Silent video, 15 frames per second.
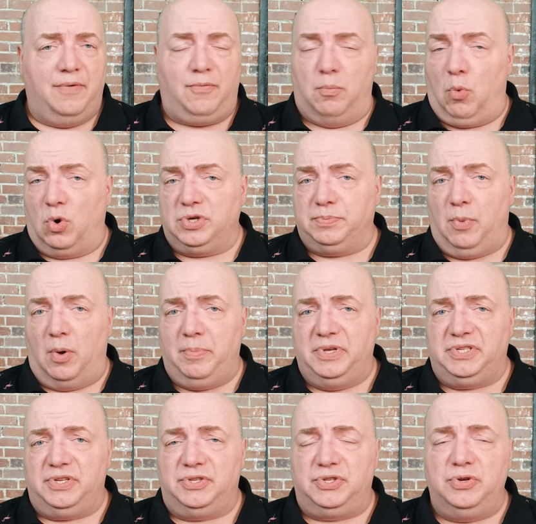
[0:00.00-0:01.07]
For more small
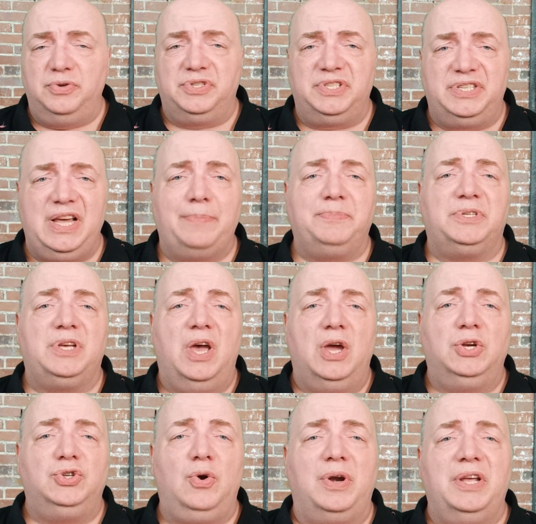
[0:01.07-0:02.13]
business news and tips,
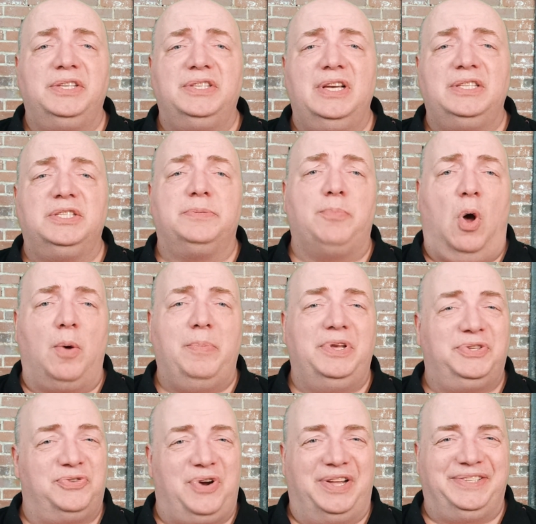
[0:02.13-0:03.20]
join us at
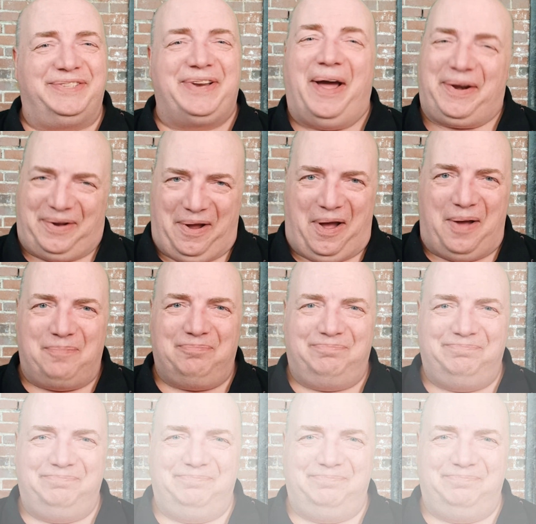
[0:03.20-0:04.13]
smallbiztrends.com.